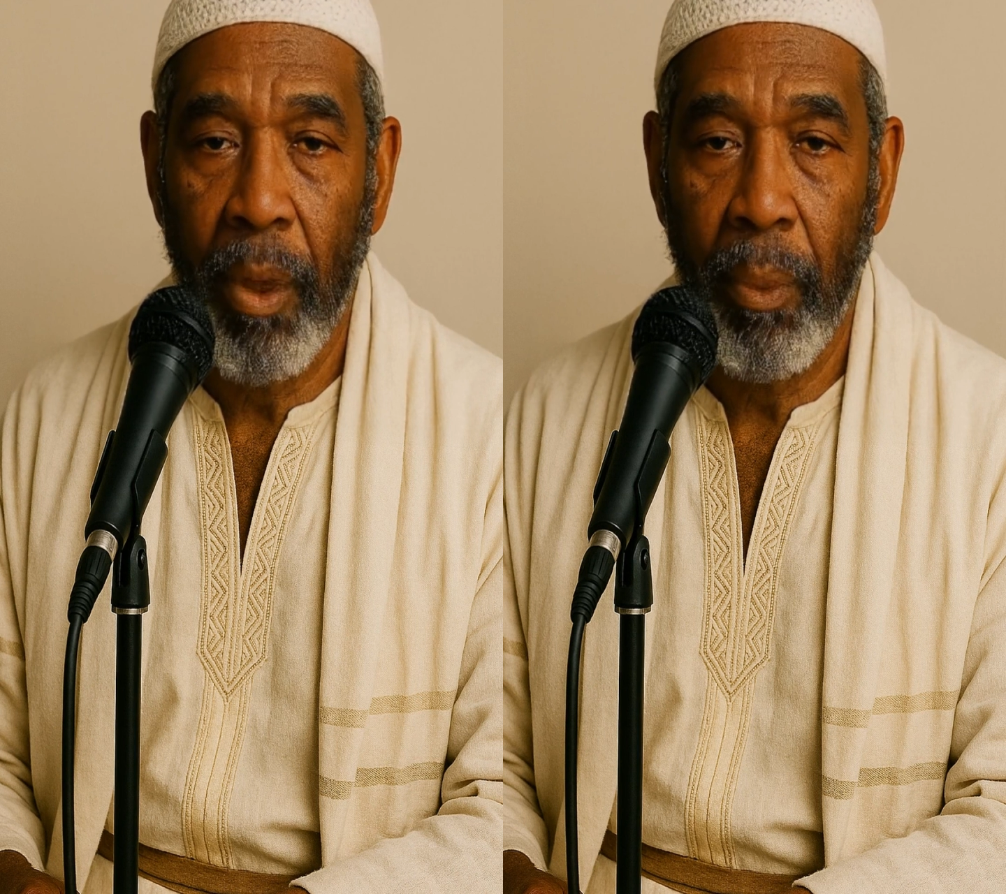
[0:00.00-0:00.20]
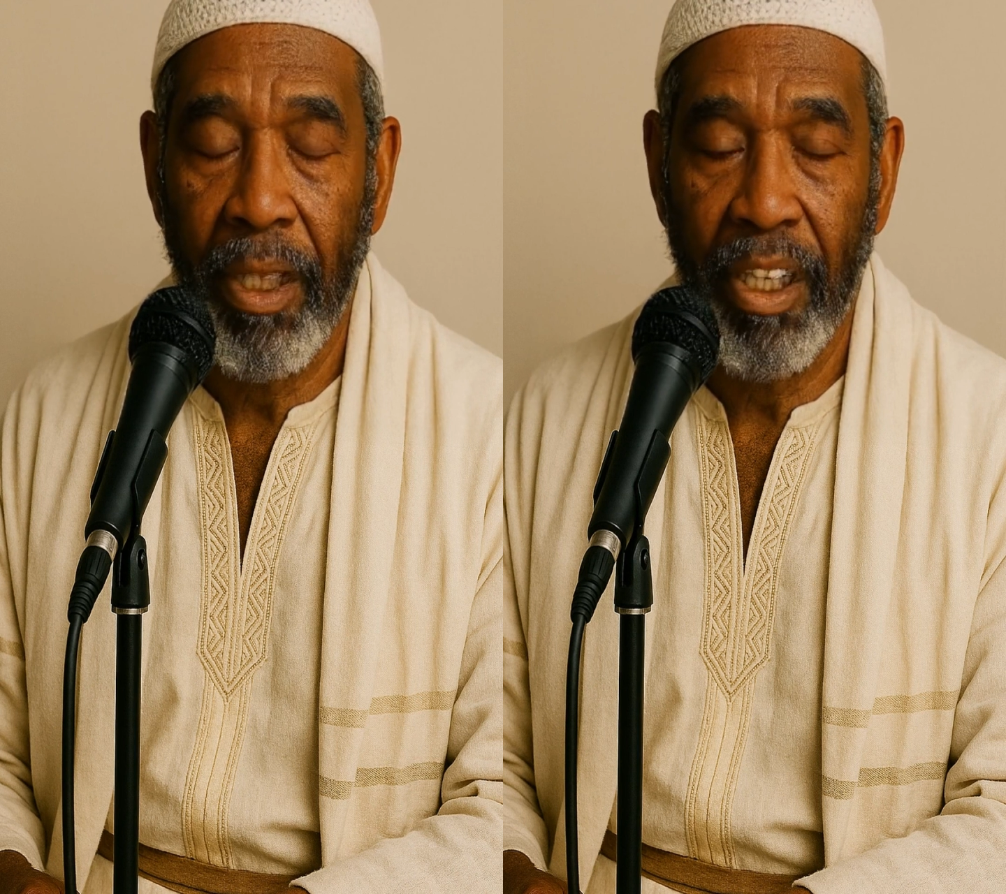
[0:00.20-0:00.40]

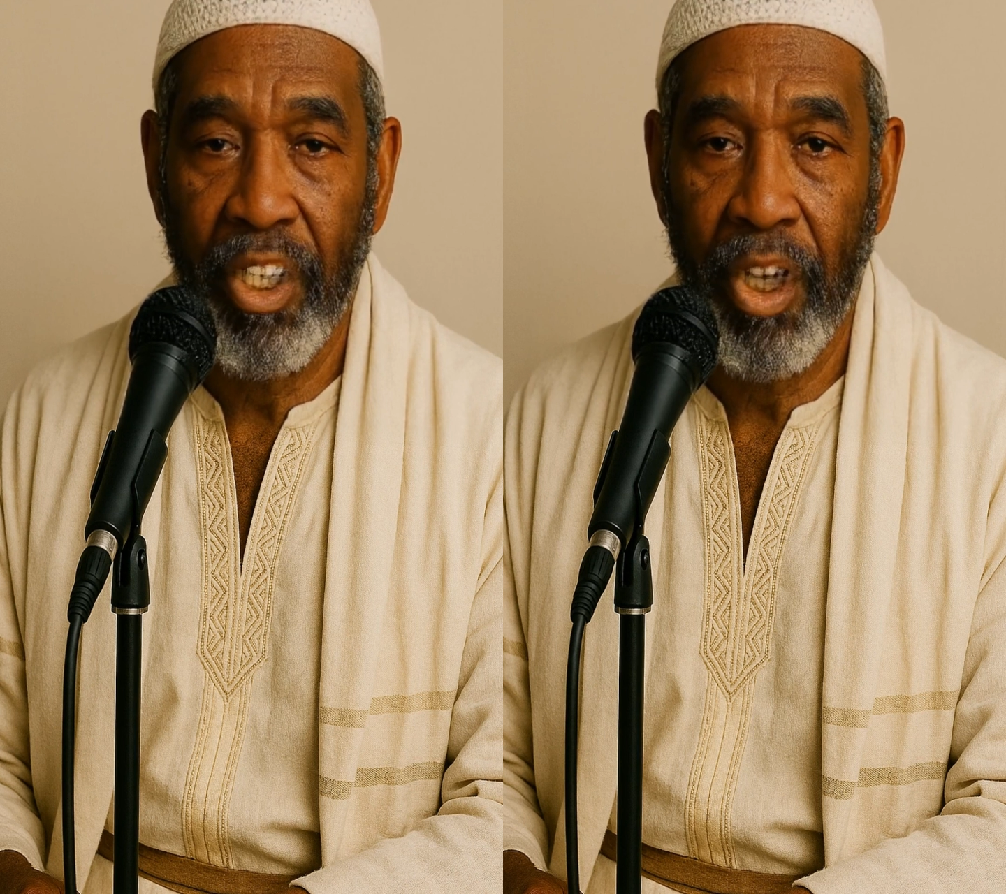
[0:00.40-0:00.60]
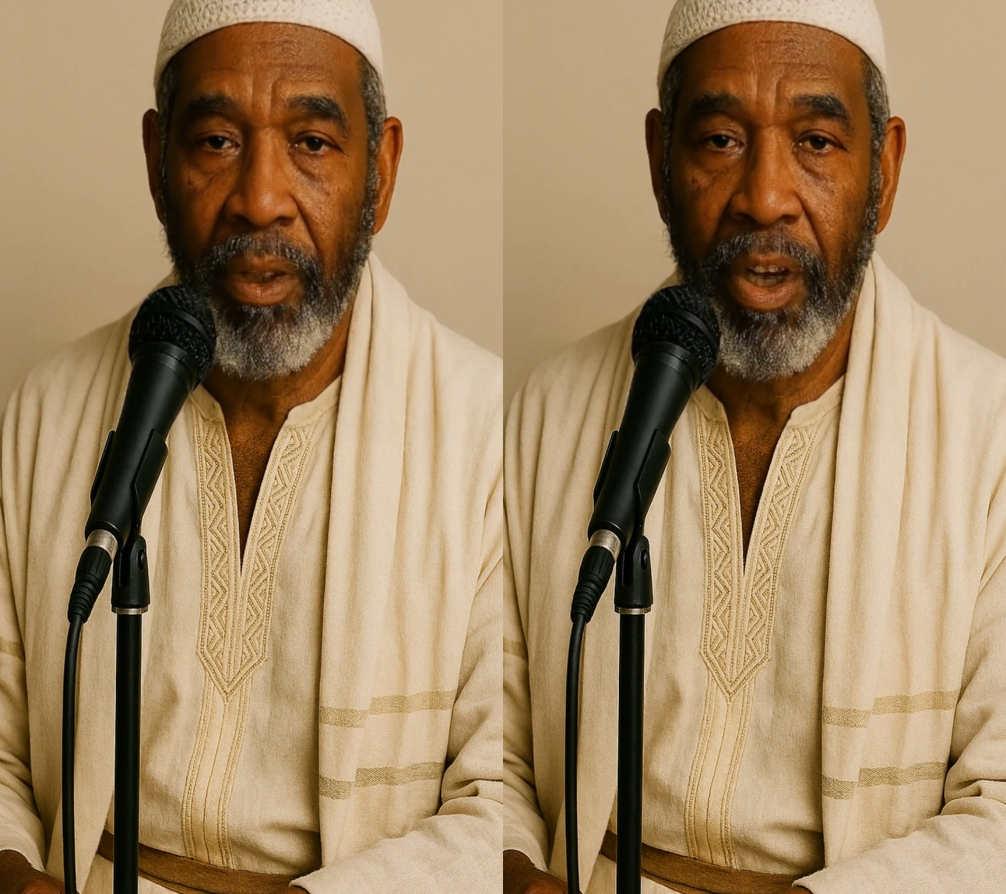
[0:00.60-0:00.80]
When the
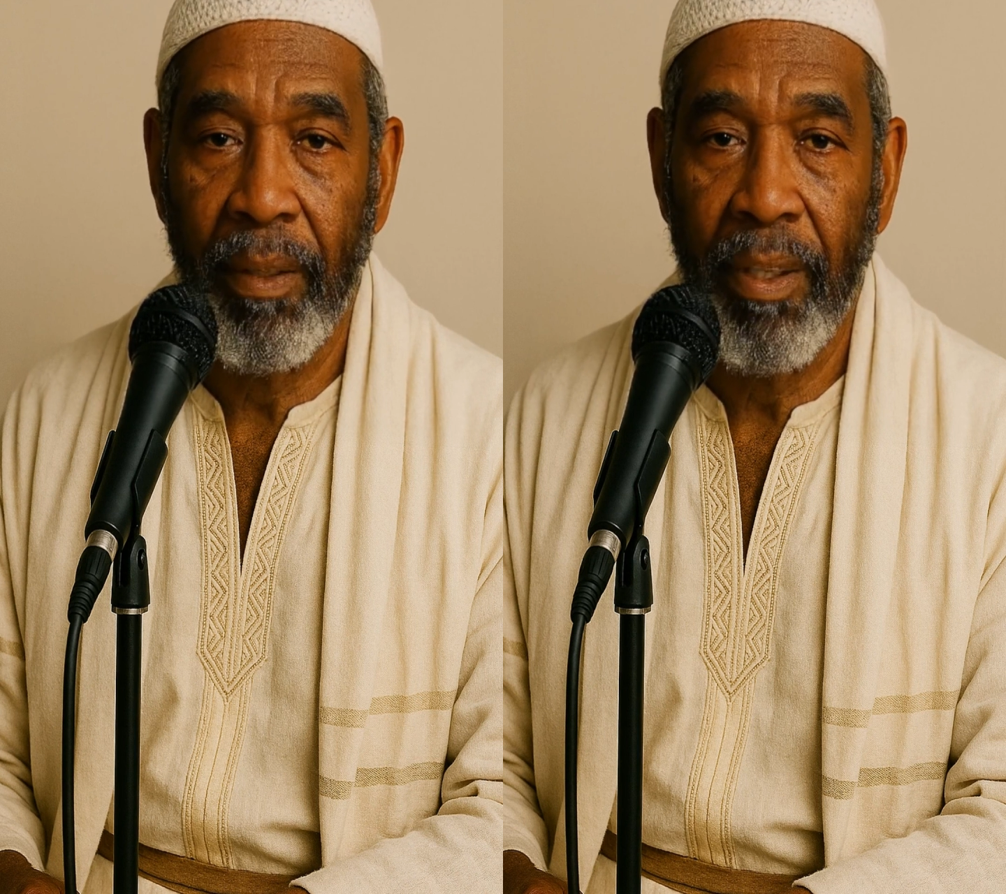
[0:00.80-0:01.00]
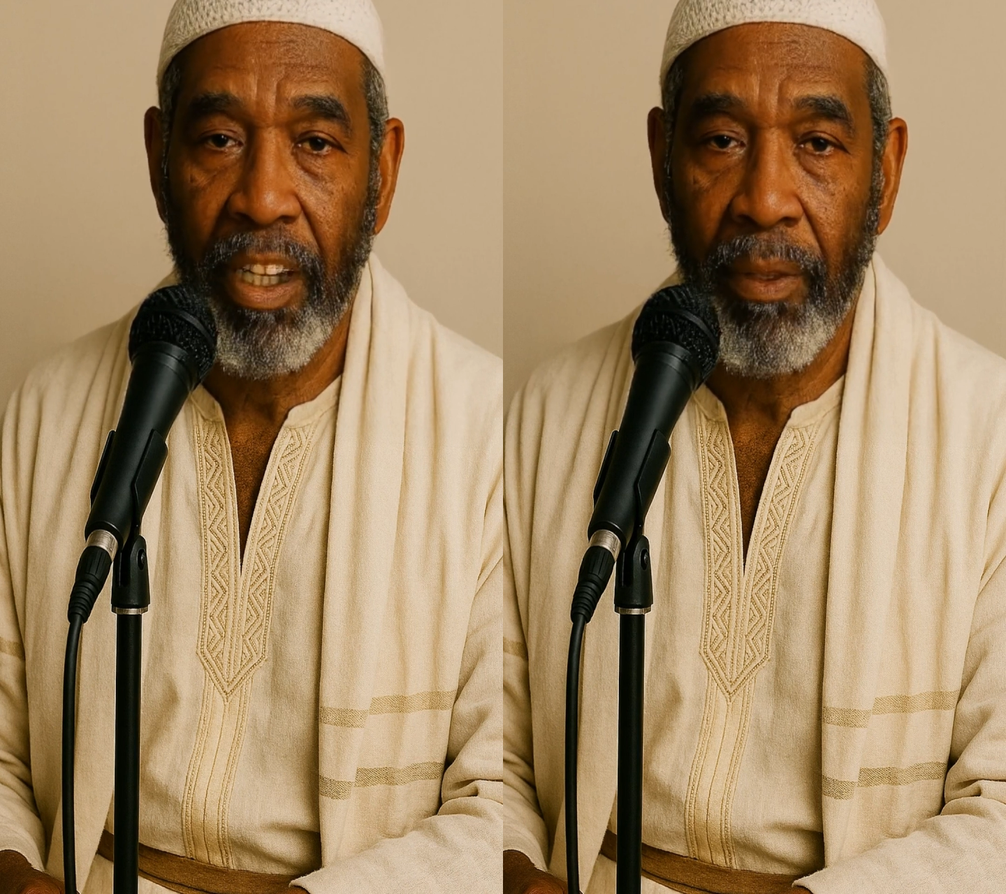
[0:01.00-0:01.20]
children
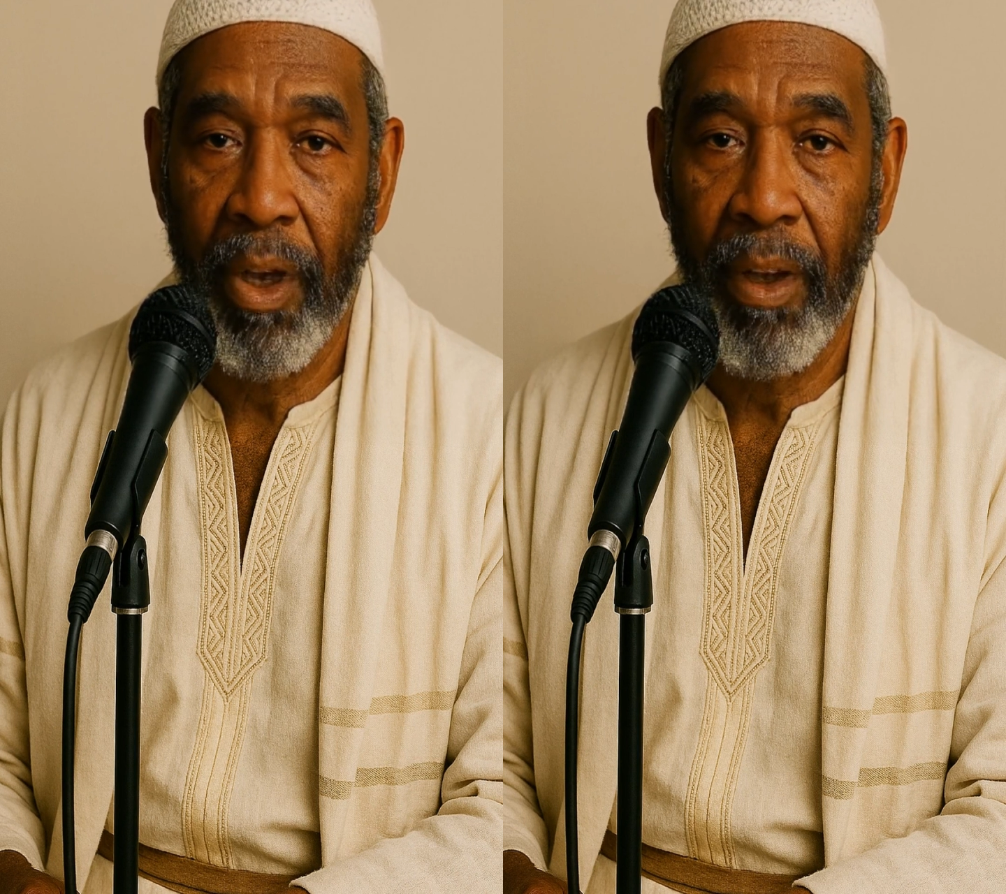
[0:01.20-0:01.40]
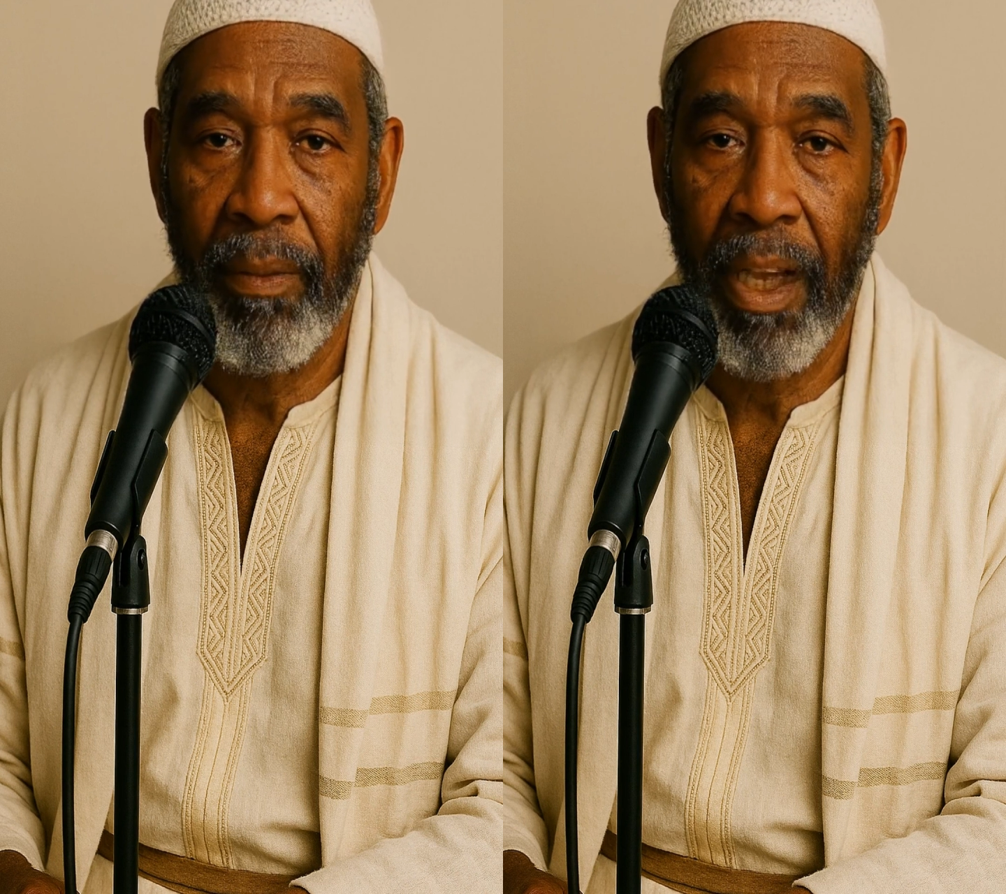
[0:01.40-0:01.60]
of
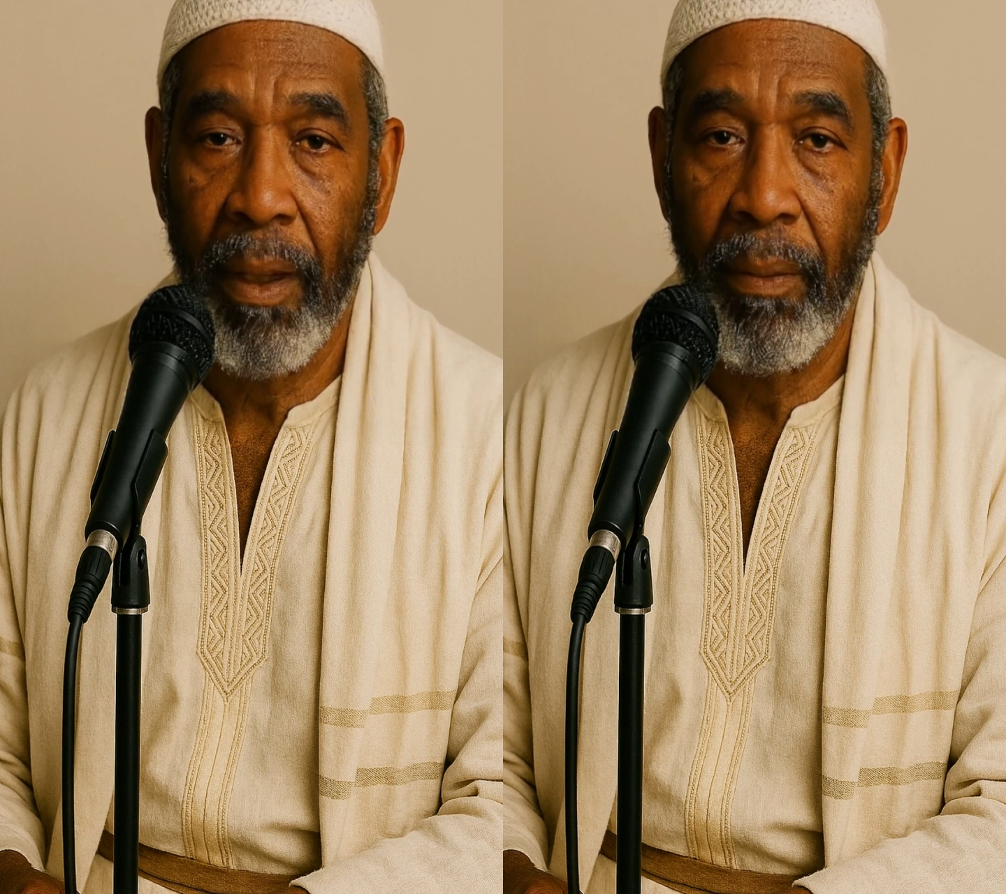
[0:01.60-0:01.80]
Israel fled